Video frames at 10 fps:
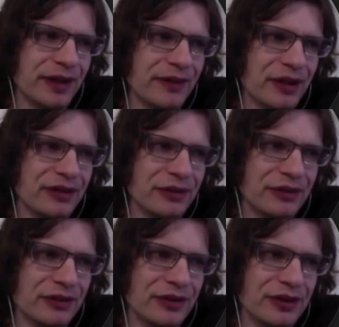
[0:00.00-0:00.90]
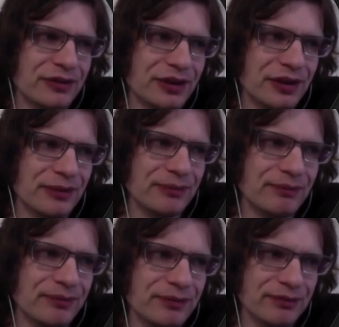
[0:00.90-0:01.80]
the idea is it's kind of
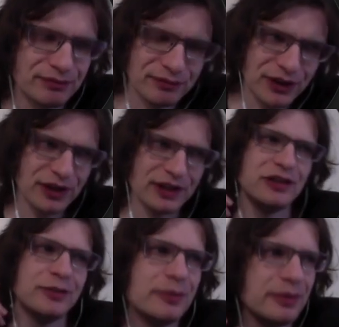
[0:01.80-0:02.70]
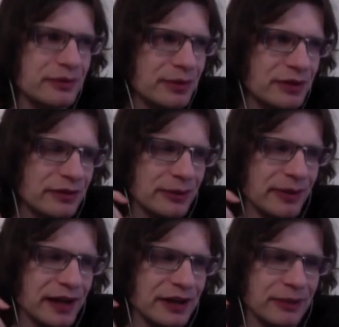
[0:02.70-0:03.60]
there to be a bit of a
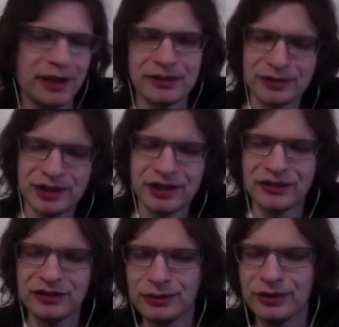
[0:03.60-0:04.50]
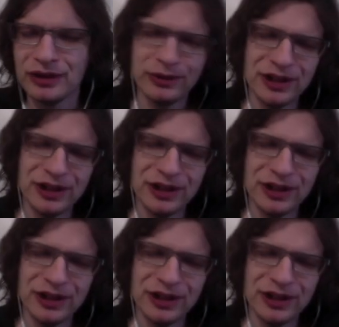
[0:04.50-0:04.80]
companion and make it really easy to work out